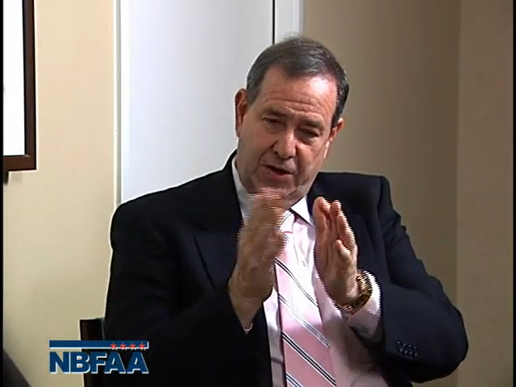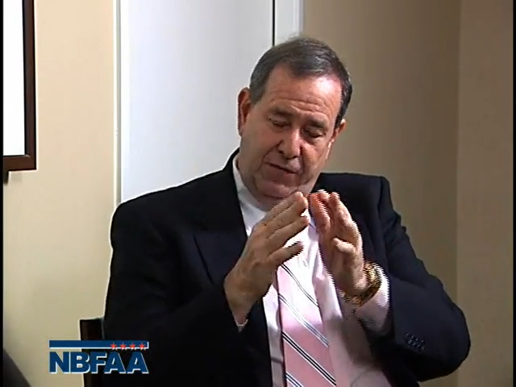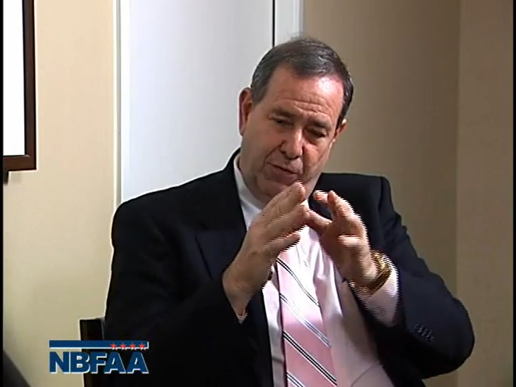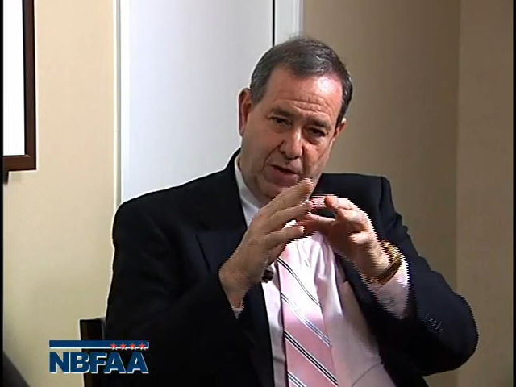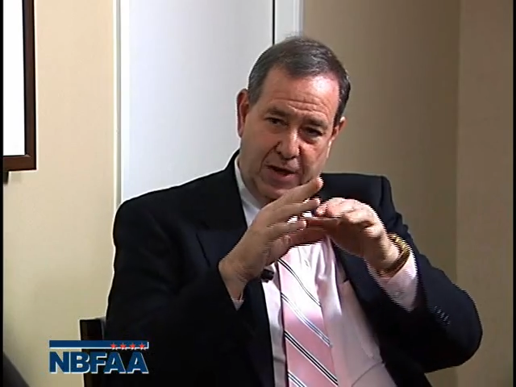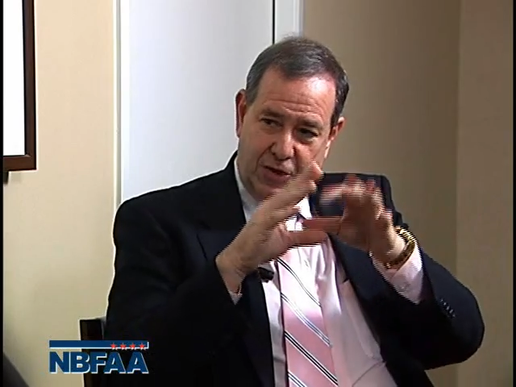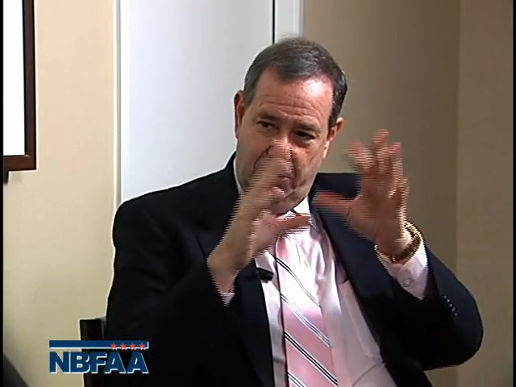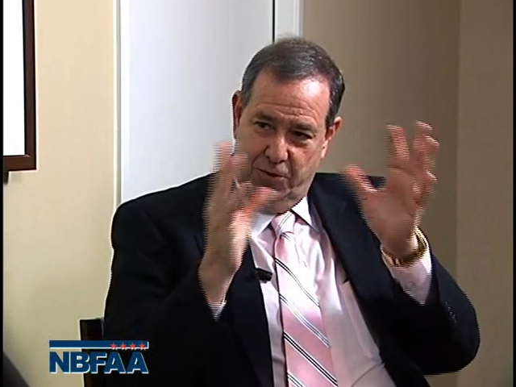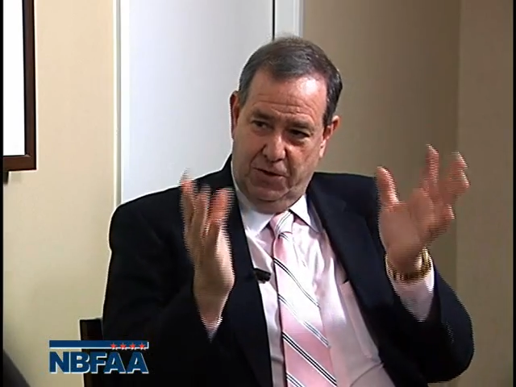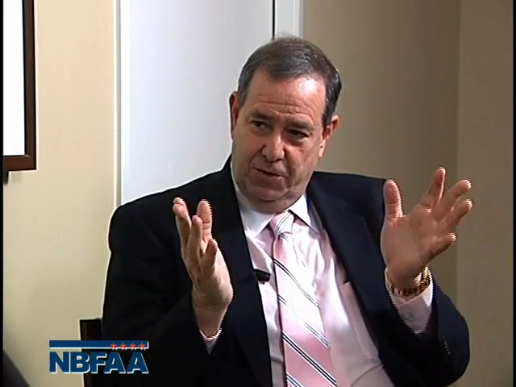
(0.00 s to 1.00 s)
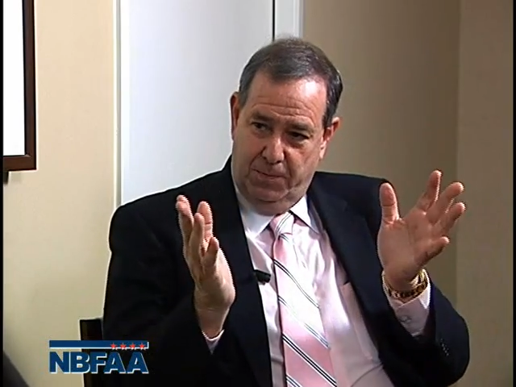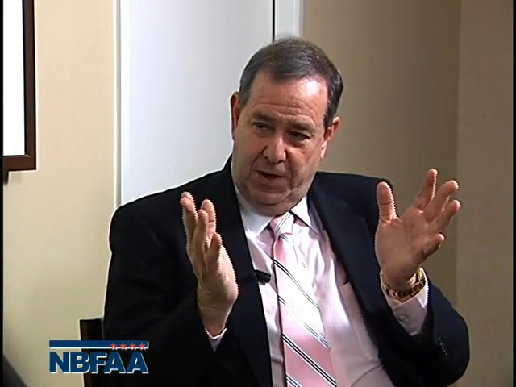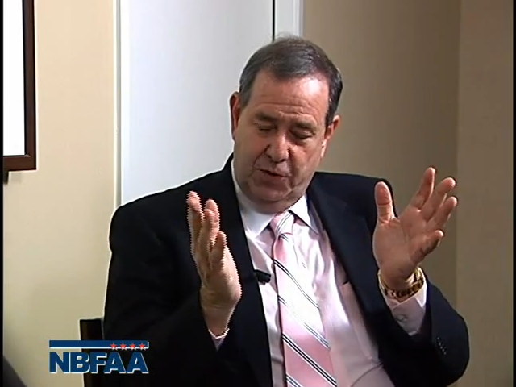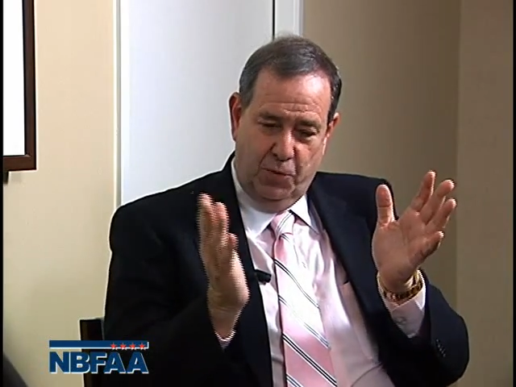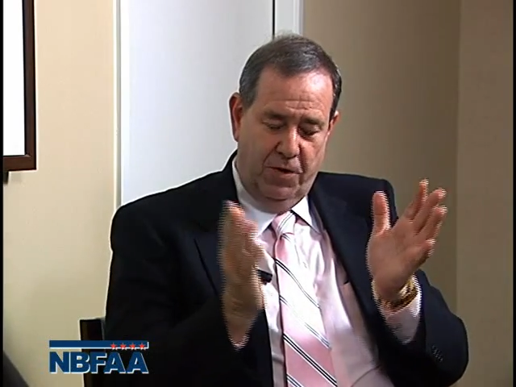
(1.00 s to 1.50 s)
and everyone likes to use those
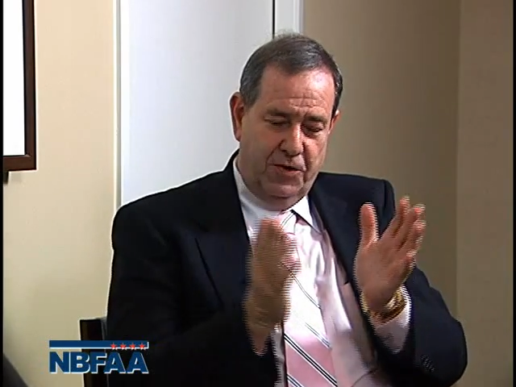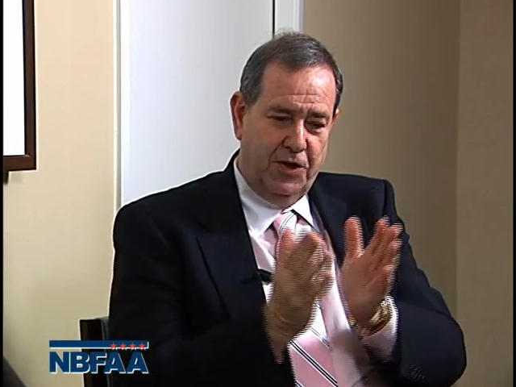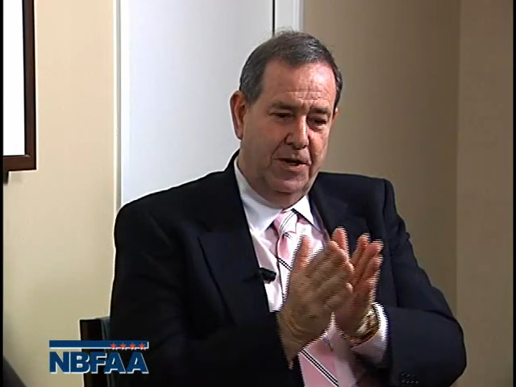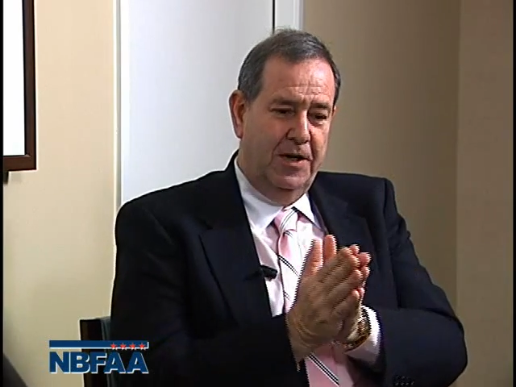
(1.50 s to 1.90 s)
buzzwords.